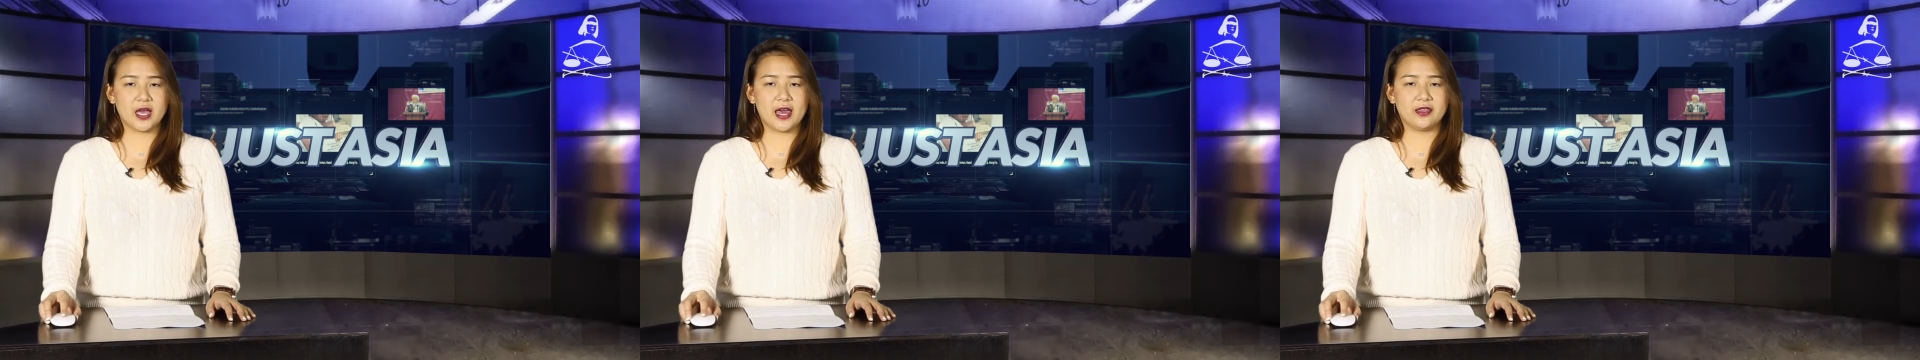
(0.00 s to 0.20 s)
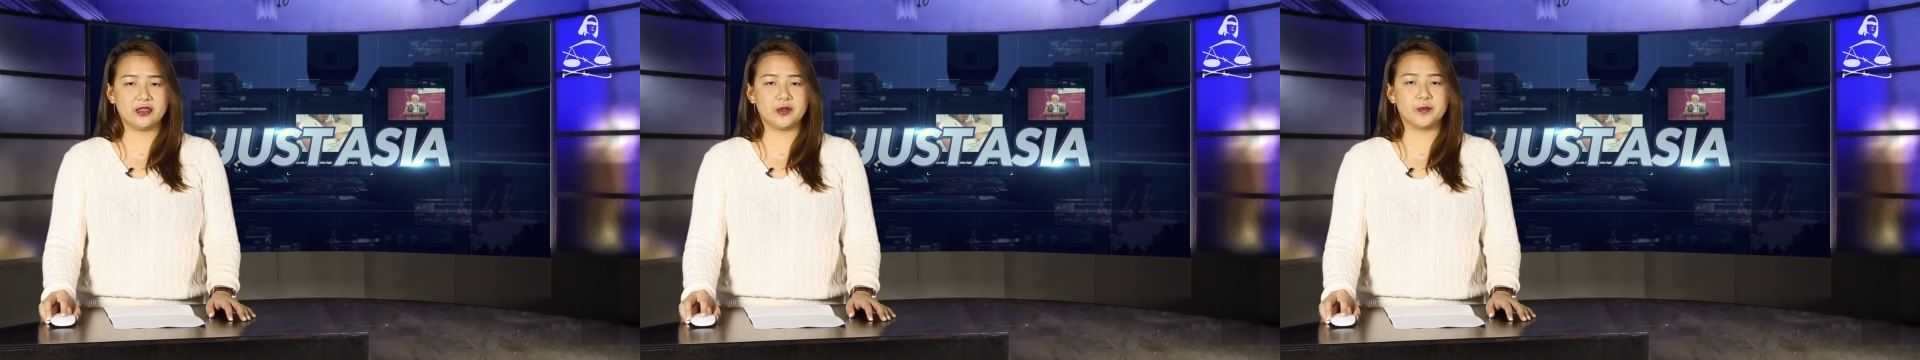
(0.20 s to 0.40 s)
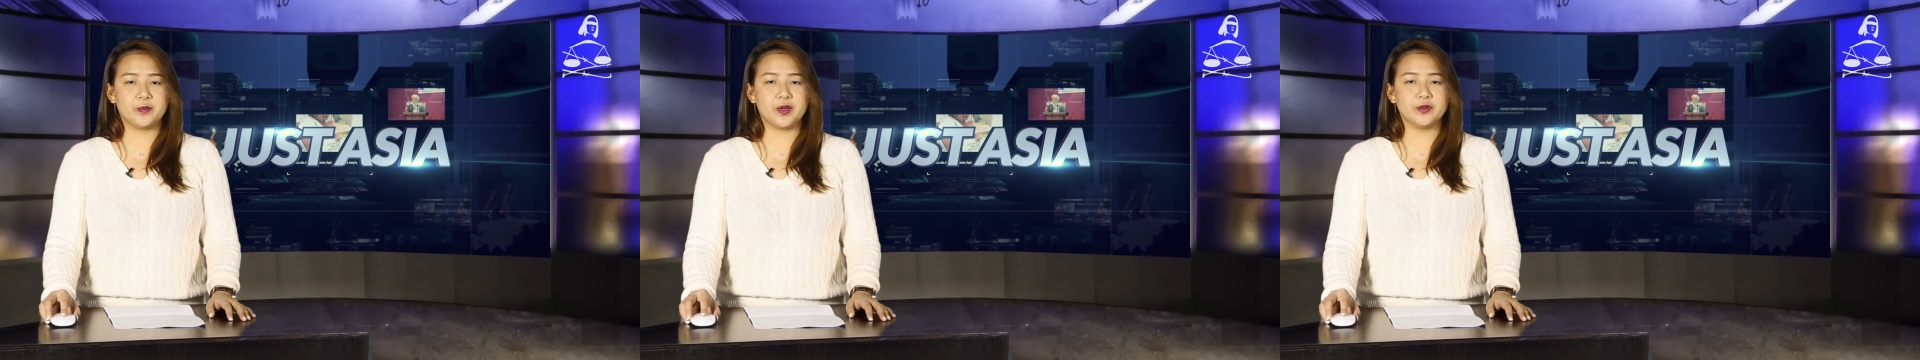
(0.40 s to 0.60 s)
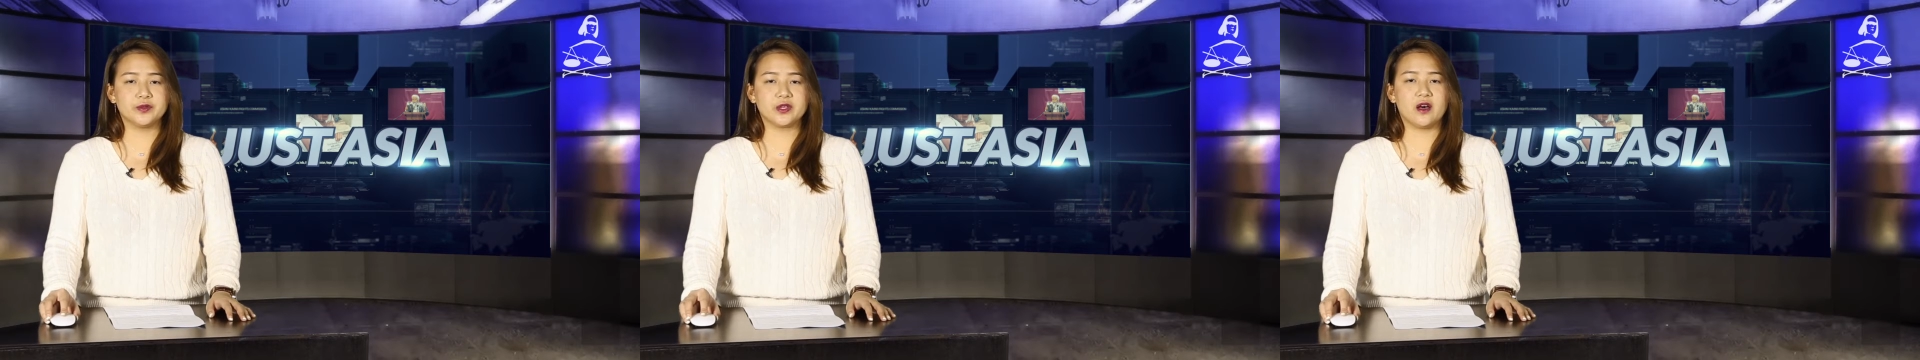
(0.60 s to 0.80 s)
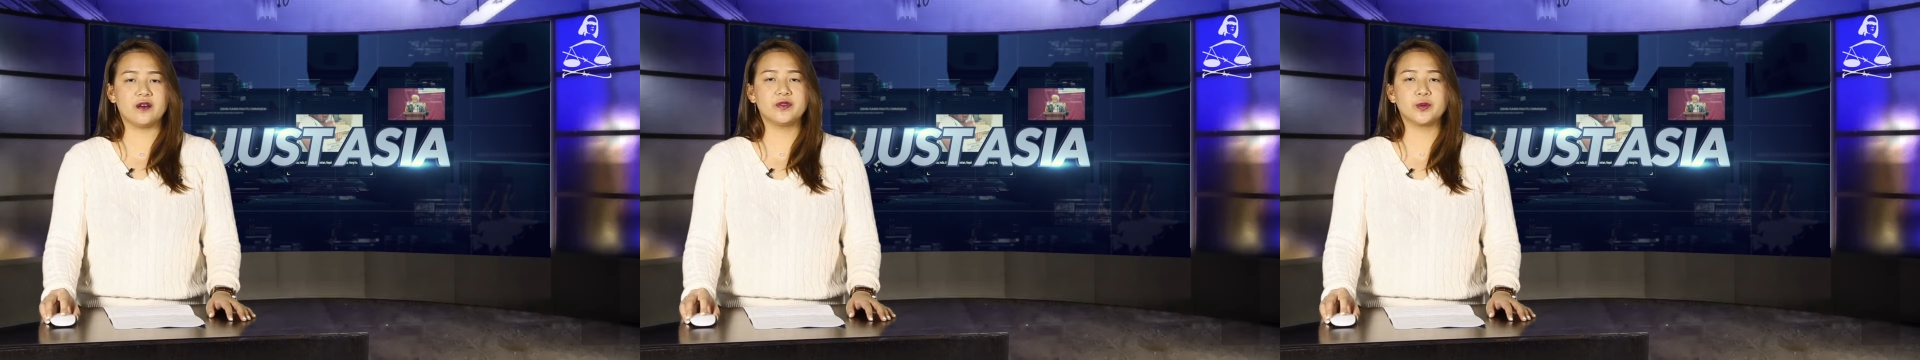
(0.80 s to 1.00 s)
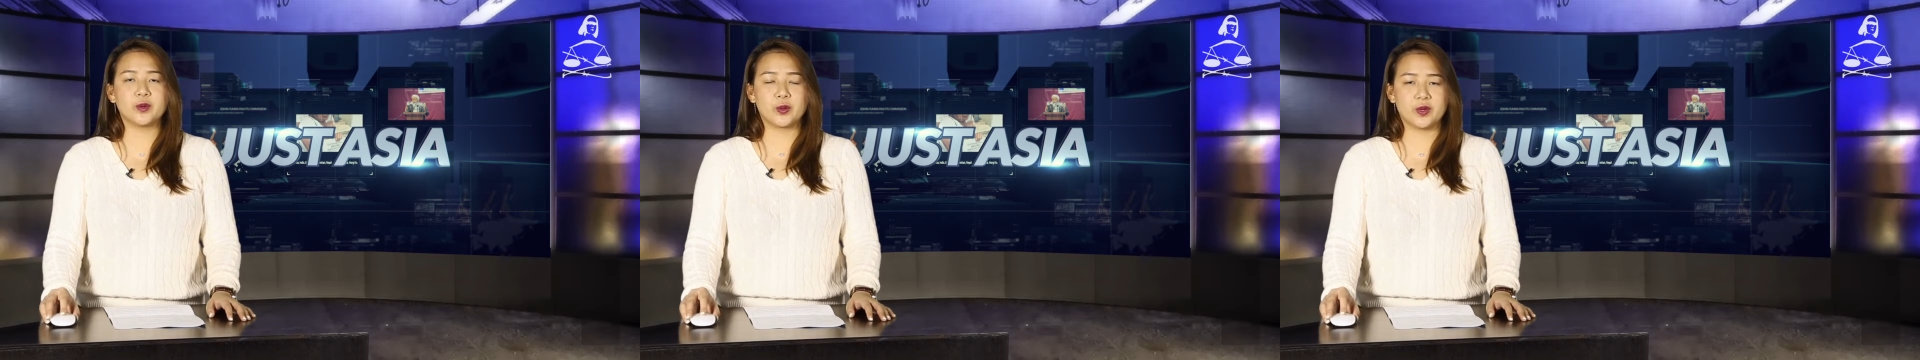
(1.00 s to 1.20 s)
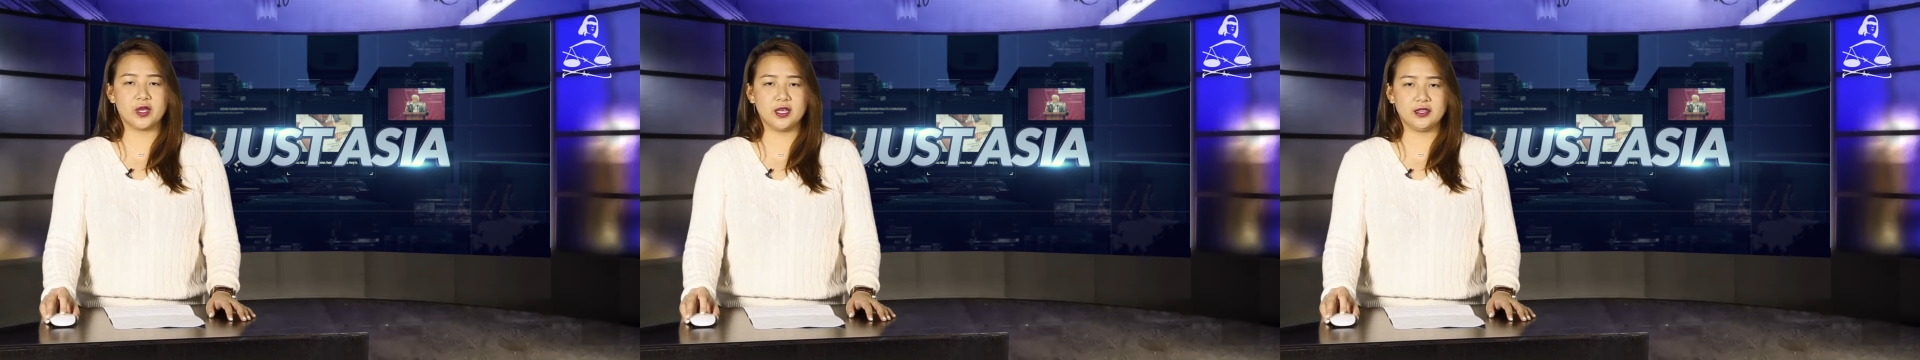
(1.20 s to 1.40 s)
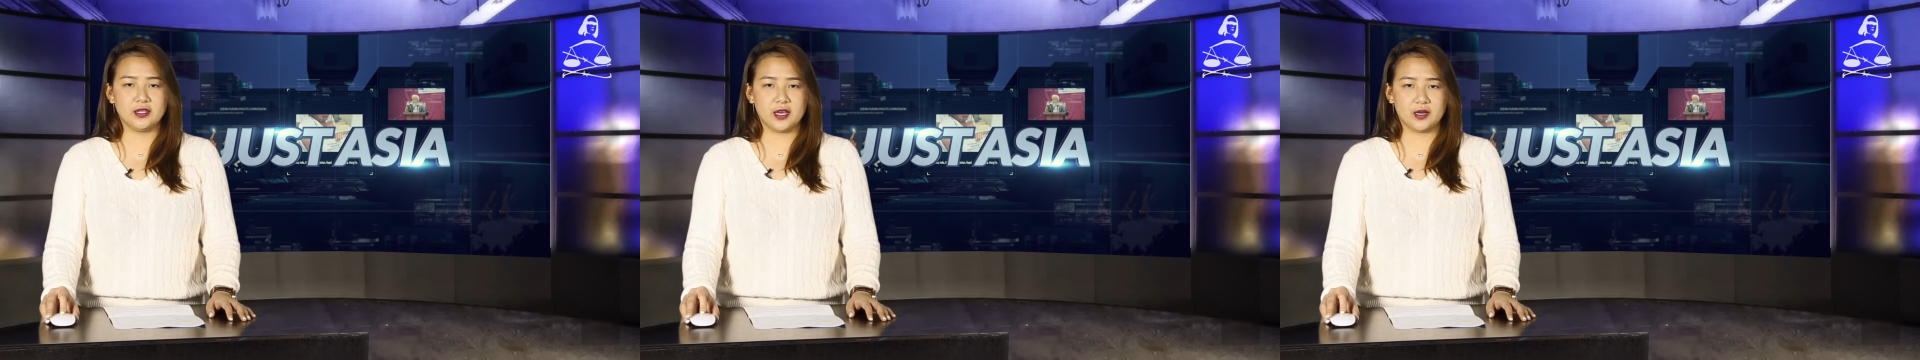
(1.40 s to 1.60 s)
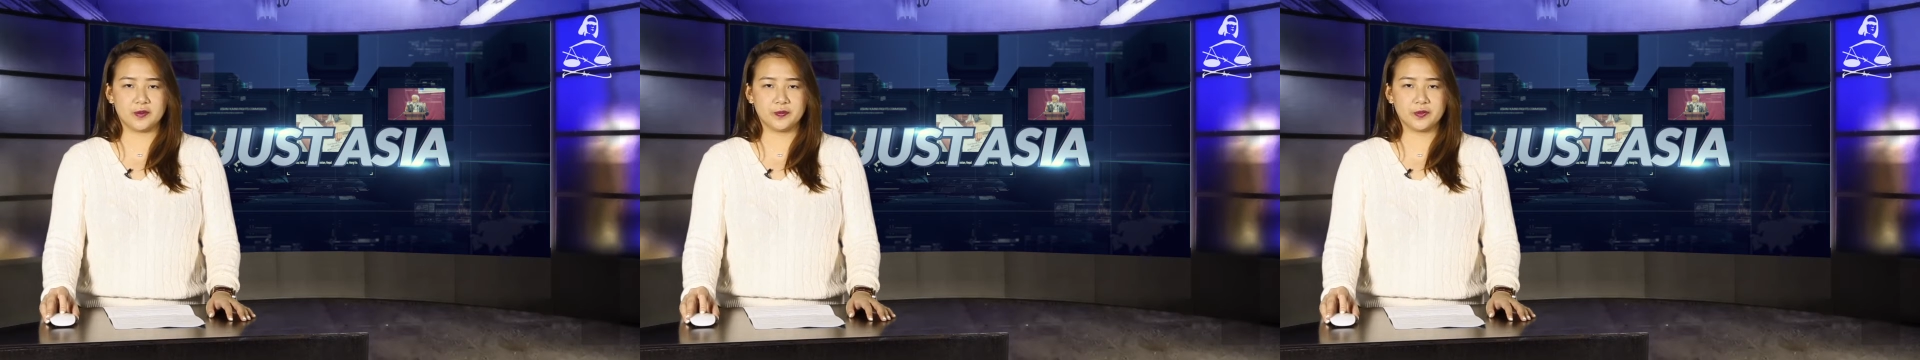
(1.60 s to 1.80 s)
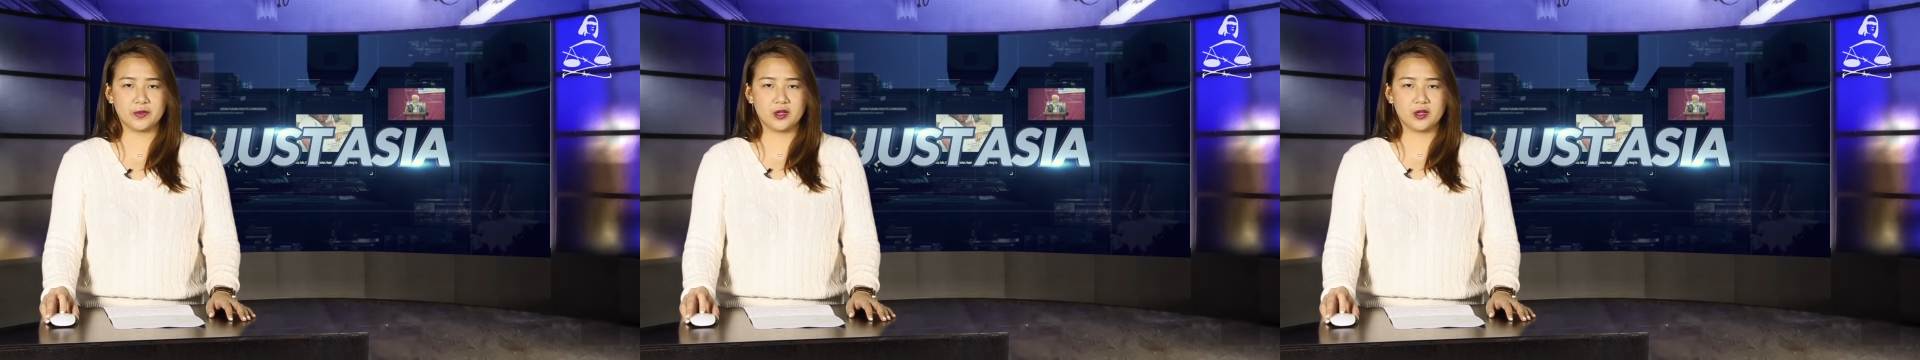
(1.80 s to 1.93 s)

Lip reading: end the abuse of the Rohingya.